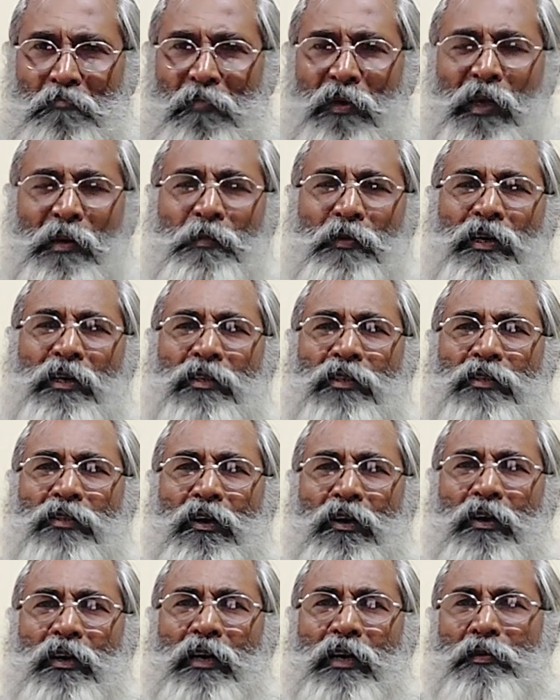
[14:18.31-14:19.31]
Diamond is
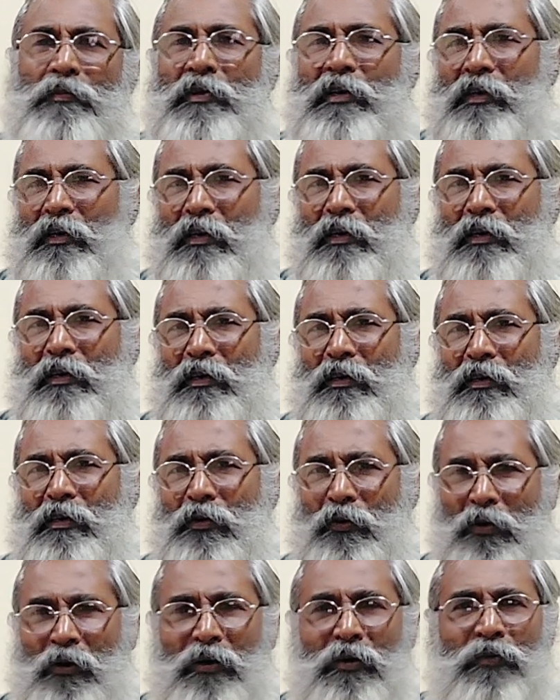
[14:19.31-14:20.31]
not recommended.
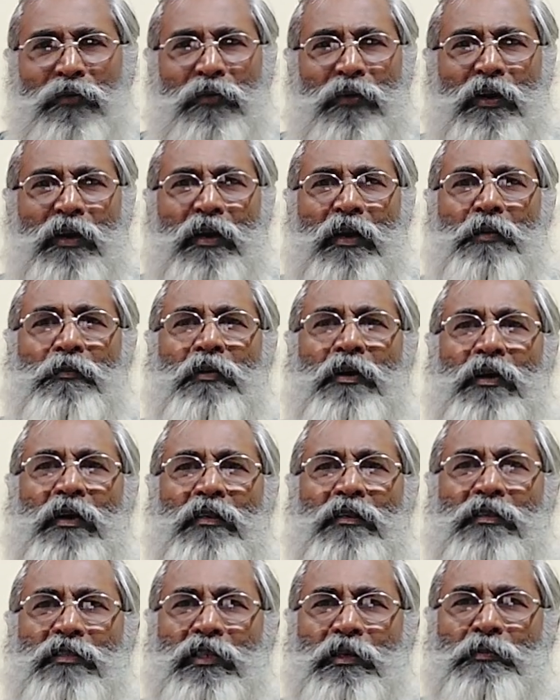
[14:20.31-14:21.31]
Do not wear diamond
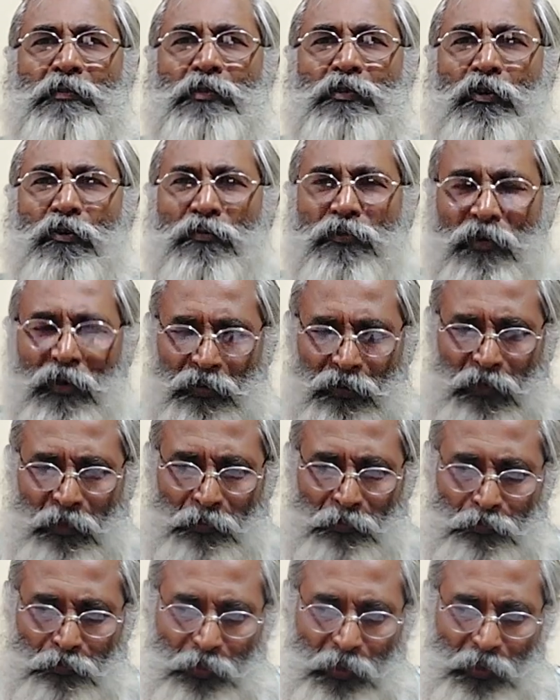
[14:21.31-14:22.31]
as a gemstone for
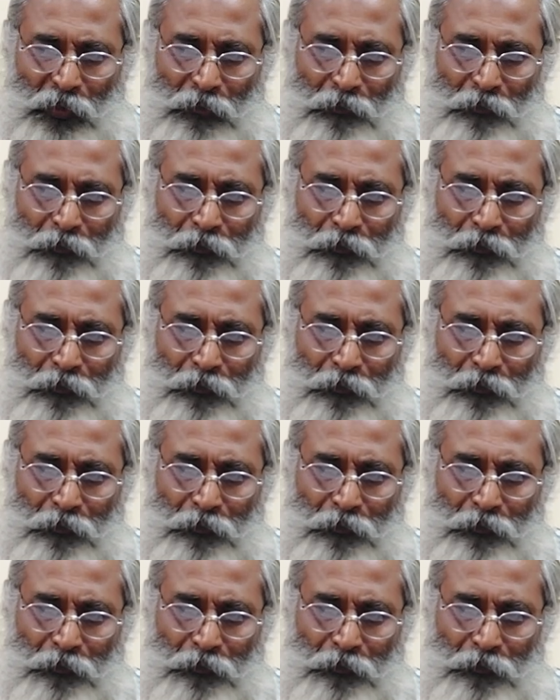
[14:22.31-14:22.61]
therapy.